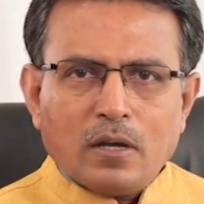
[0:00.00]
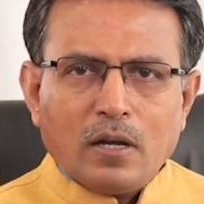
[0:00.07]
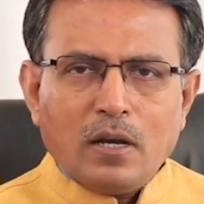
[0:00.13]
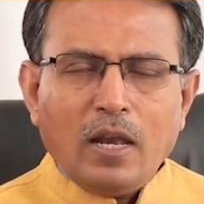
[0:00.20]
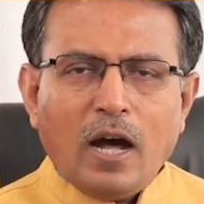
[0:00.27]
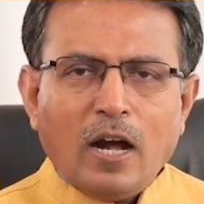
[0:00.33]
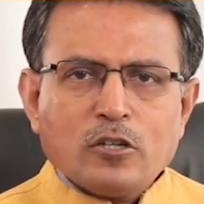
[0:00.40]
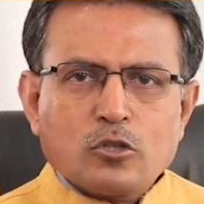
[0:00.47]
A
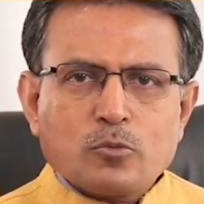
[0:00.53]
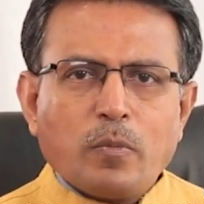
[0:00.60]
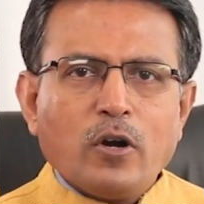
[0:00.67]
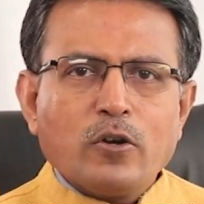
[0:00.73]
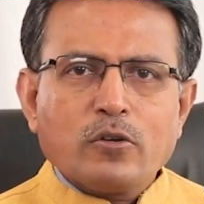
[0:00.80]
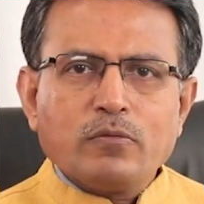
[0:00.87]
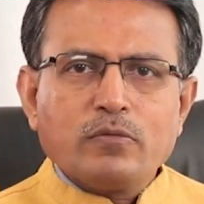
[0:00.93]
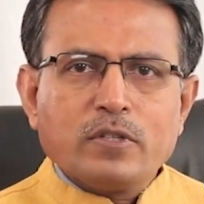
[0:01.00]
large
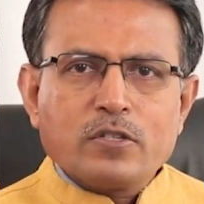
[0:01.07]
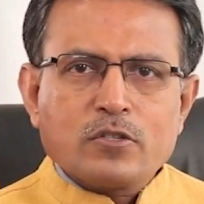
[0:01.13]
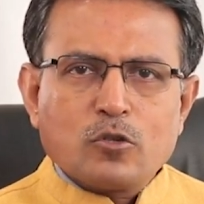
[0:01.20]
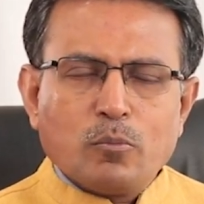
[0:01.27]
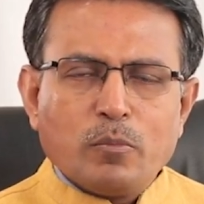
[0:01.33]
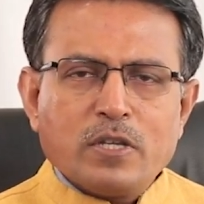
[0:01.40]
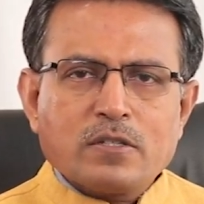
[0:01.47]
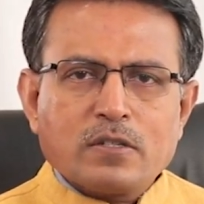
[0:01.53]
part of this
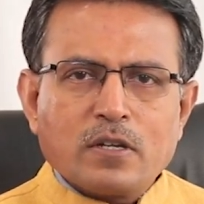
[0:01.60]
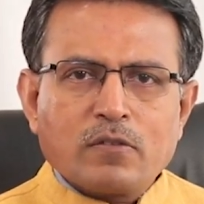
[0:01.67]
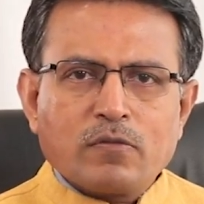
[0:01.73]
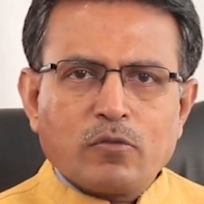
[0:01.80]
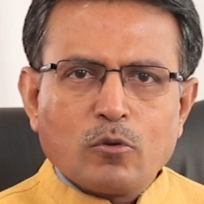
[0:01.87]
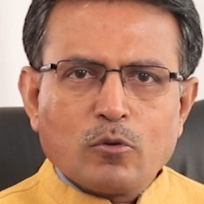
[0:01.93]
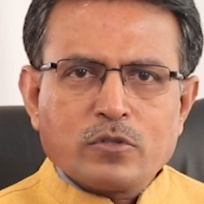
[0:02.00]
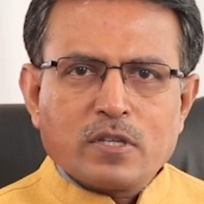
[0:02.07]
domestic
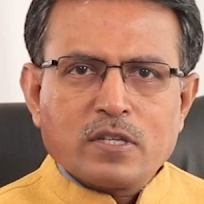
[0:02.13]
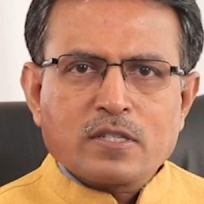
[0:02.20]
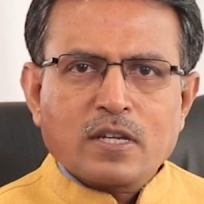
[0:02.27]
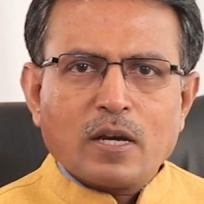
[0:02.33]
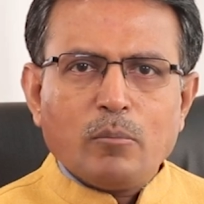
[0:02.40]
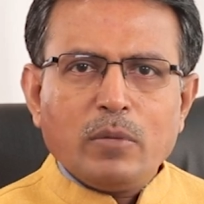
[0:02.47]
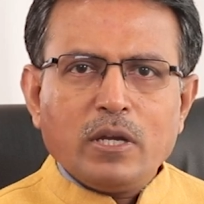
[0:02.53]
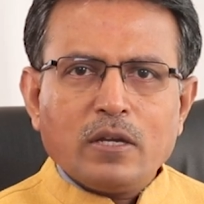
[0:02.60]
flows is
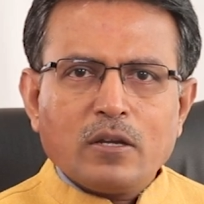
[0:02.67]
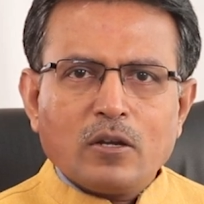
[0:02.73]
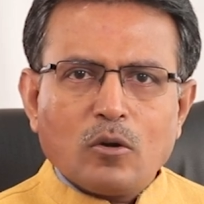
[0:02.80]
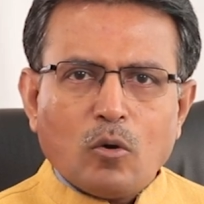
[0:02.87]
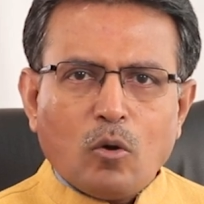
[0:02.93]
coming